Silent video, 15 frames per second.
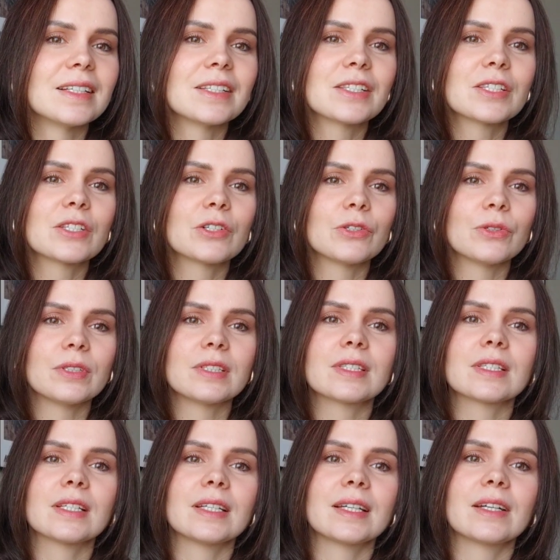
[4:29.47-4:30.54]
So
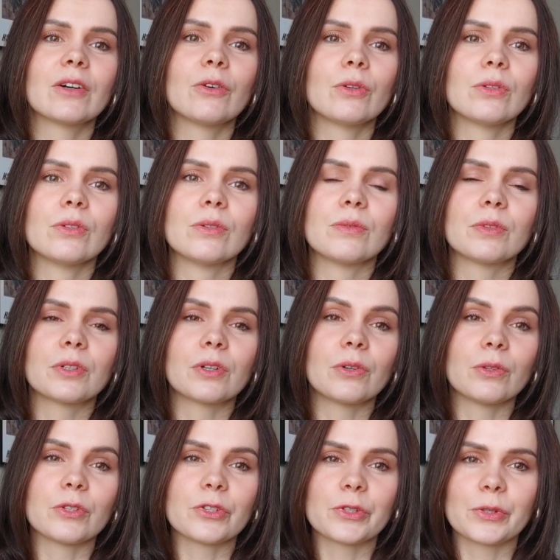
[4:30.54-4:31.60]
it's like all over,
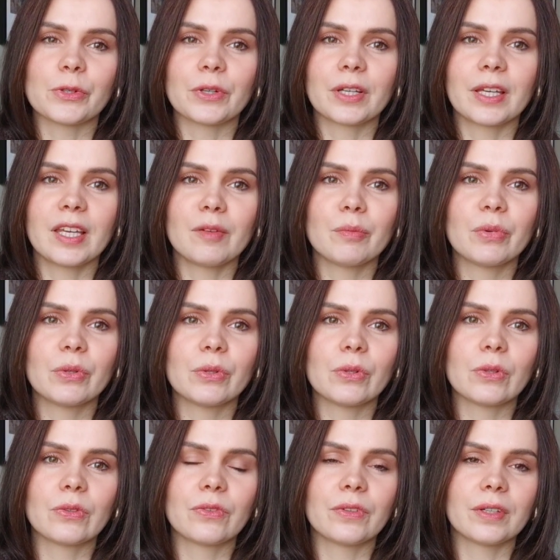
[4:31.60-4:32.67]
also
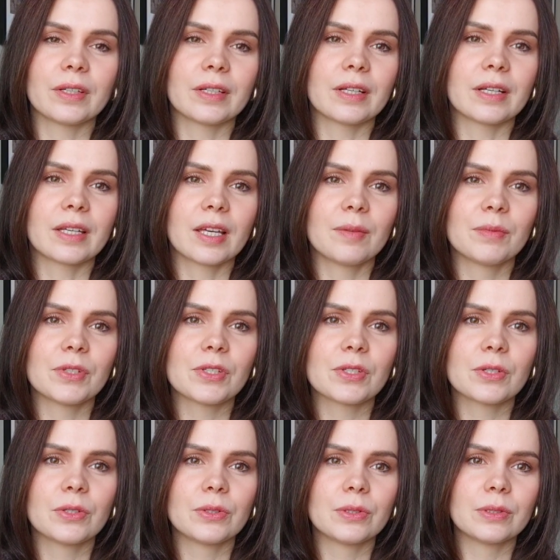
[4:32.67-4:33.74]
cabled
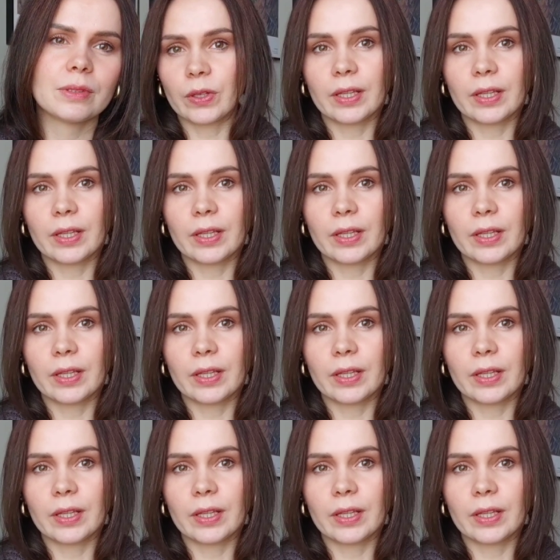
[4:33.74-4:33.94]
camisole.